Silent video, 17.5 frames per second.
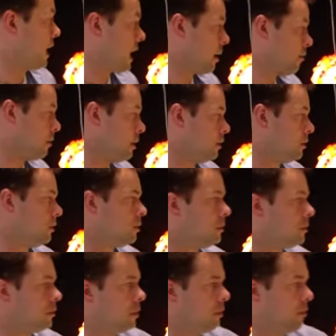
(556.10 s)
diamond,
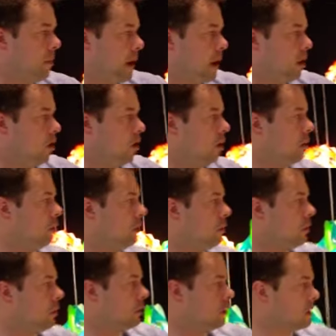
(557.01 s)
the barrel,
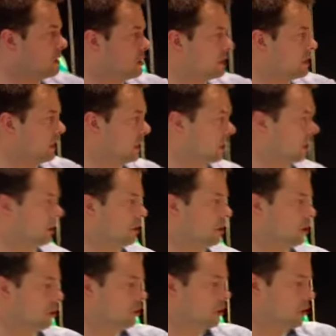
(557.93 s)
the
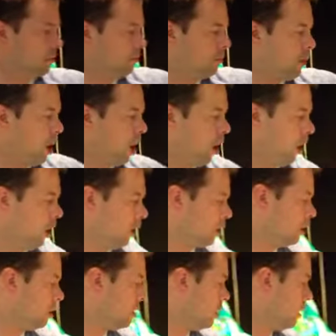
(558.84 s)
cylinder, the ball,